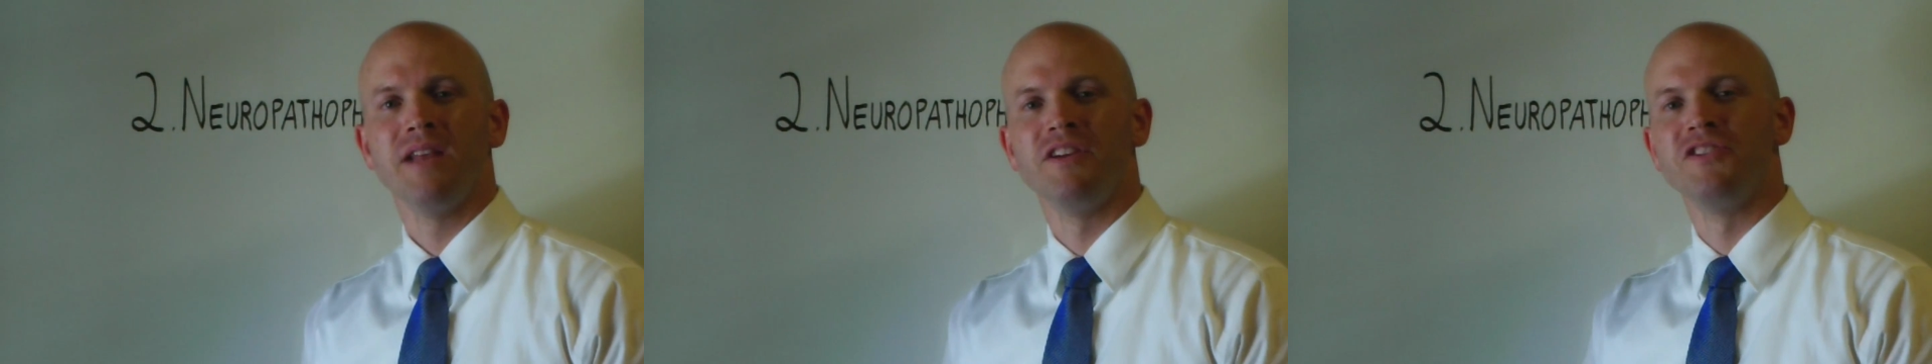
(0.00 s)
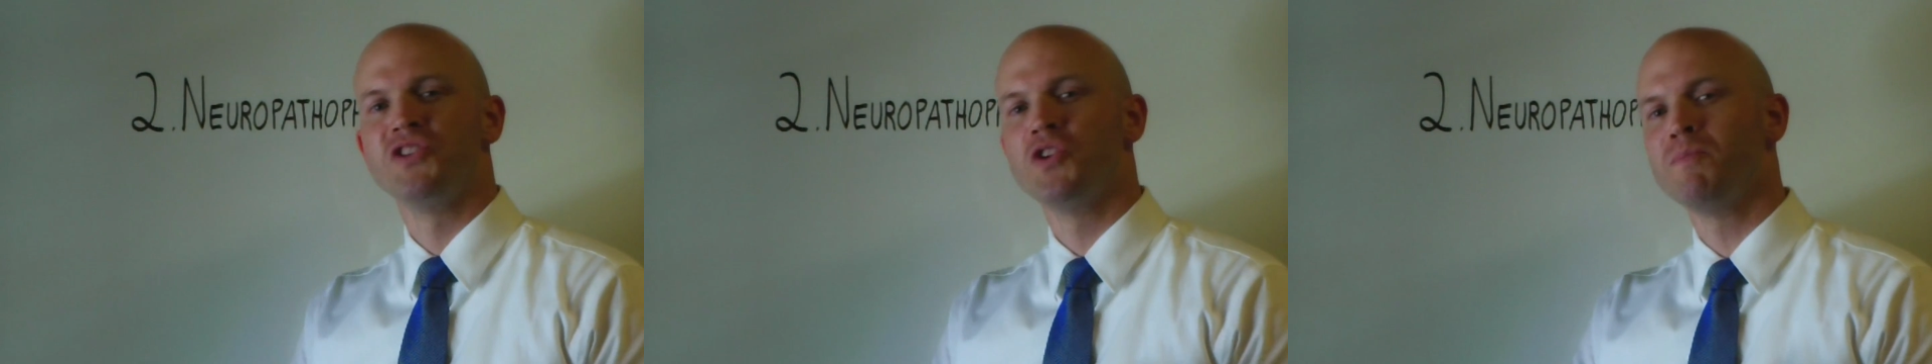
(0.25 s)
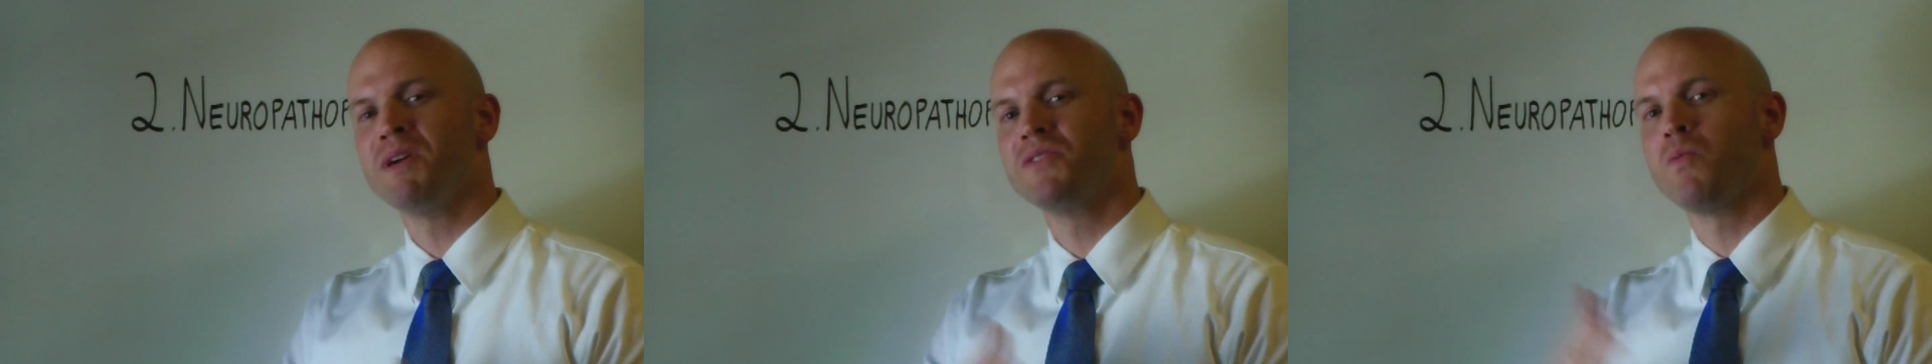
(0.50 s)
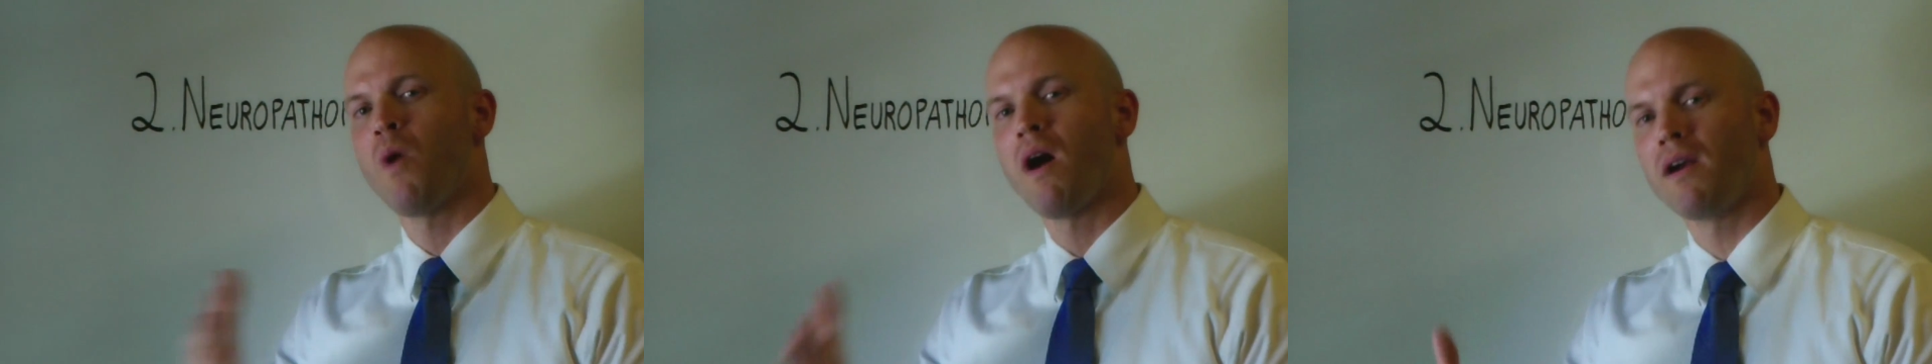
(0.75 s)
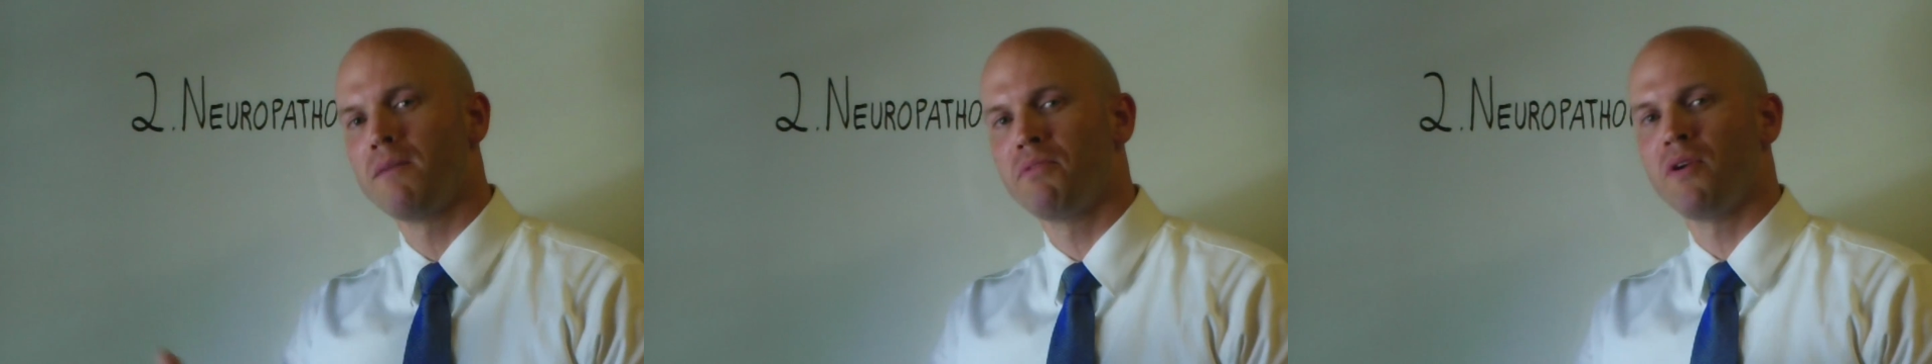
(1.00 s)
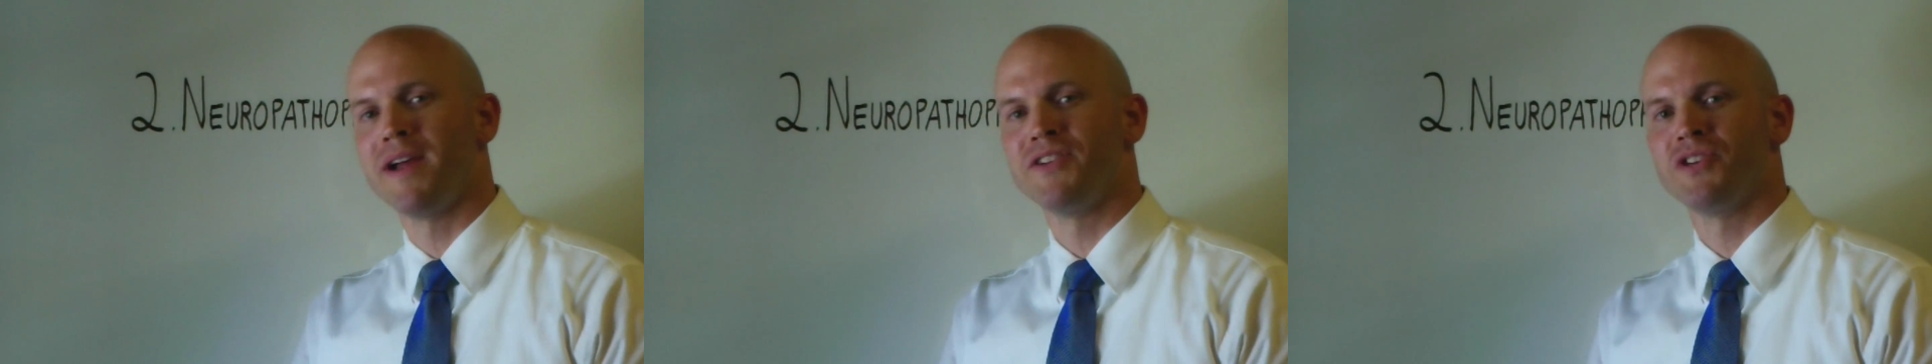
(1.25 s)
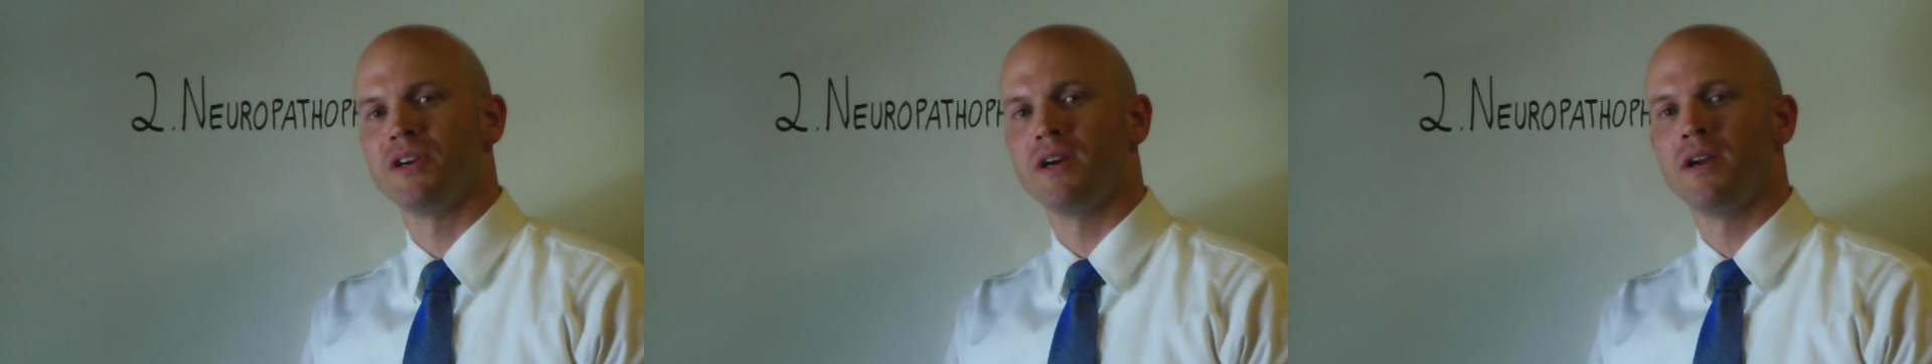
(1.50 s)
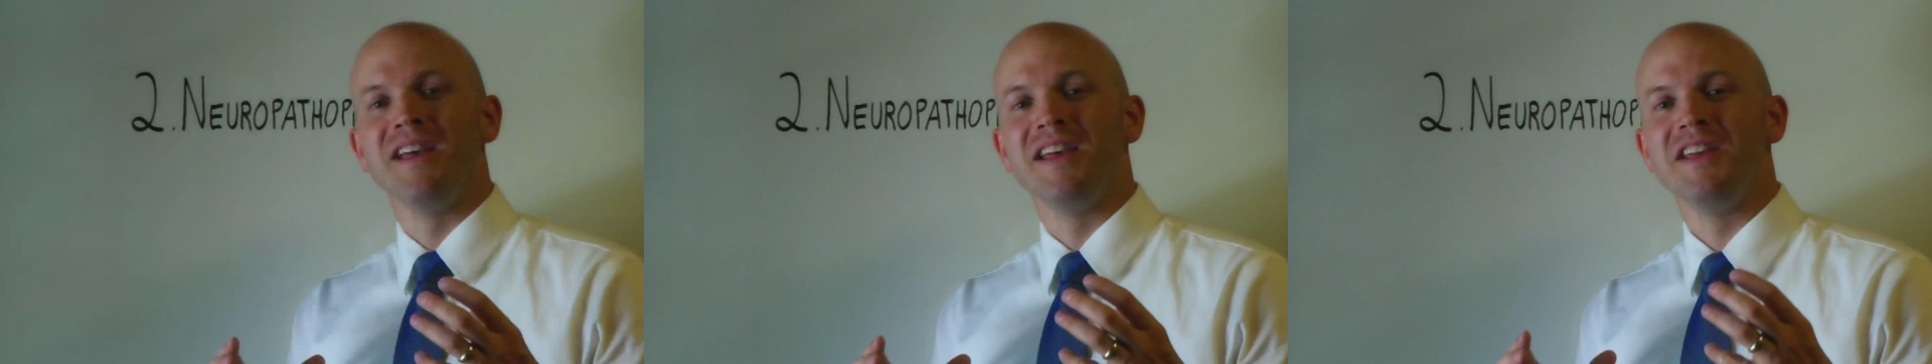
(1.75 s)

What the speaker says: There's too much water pressure.